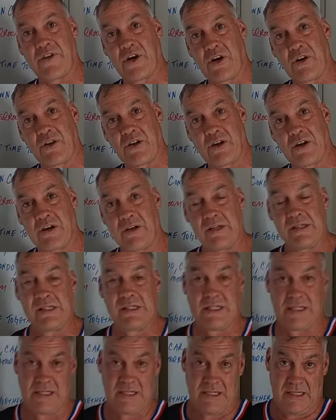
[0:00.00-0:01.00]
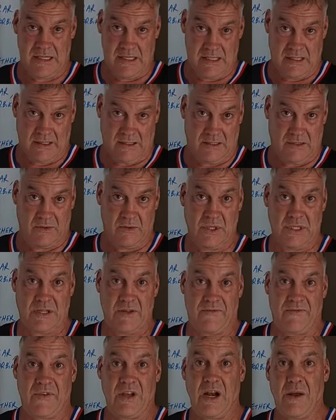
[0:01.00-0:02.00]
further with
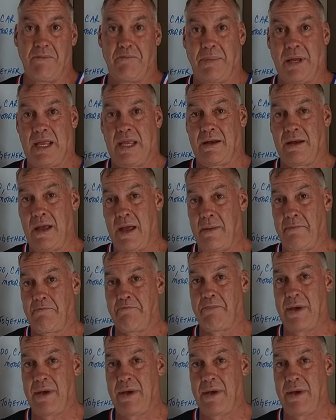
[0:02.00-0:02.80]
the Philippine